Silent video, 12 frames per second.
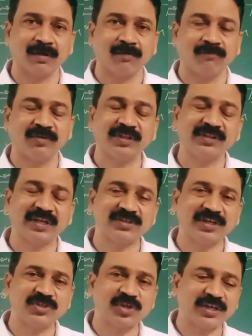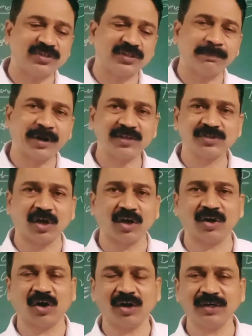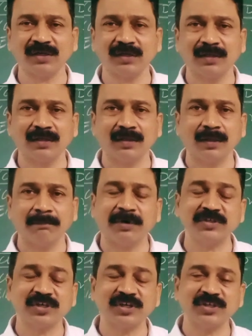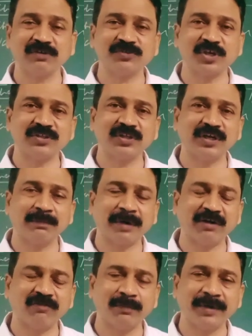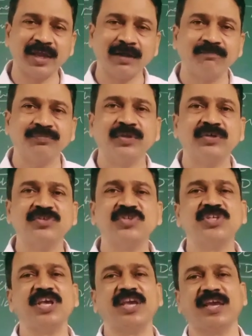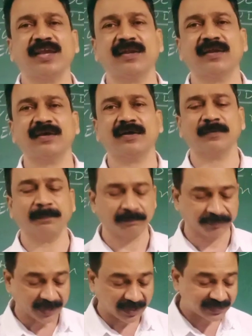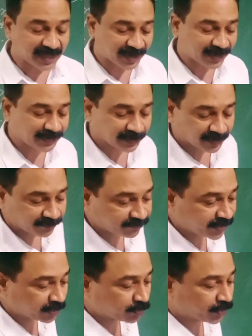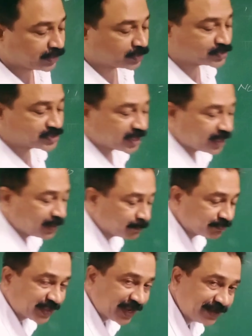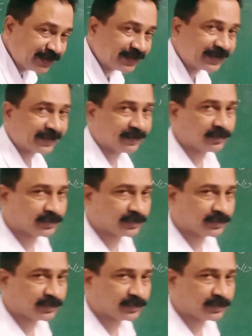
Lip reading: whether there is any change in the price or not, percentage of change in the demand will be seen. That we are going to see in detail.